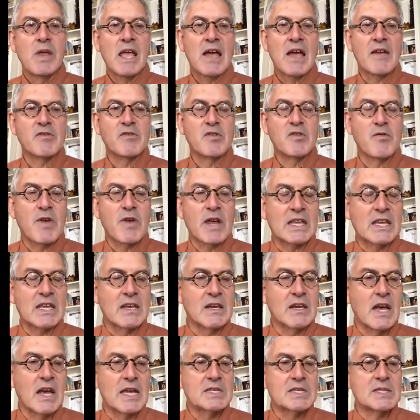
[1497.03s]
We have to
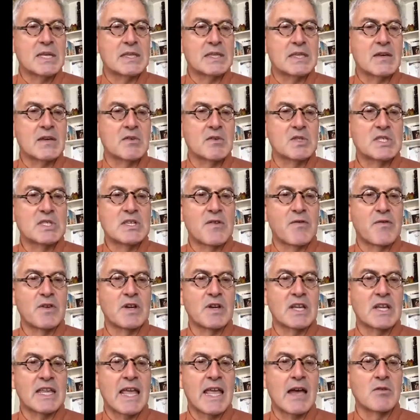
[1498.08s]
recognize that there is
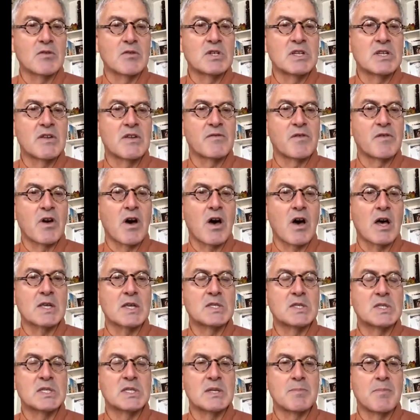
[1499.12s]
different accounting of
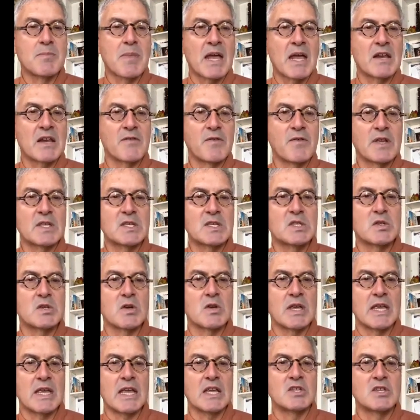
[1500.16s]
costs and benefits
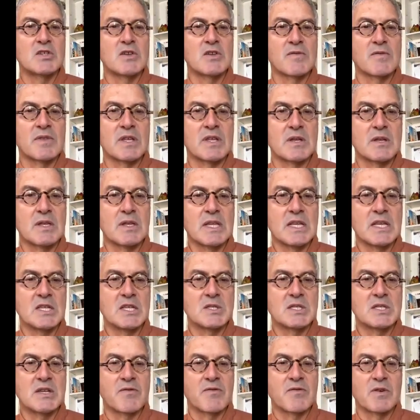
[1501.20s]
to each of
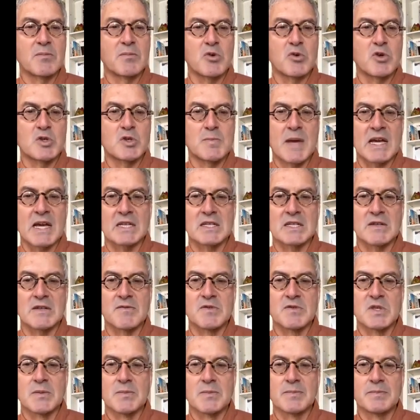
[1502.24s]
these different
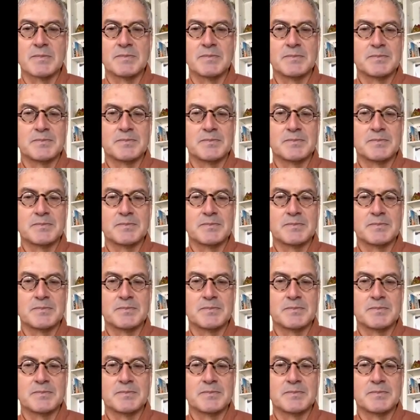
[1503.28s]
perspectives.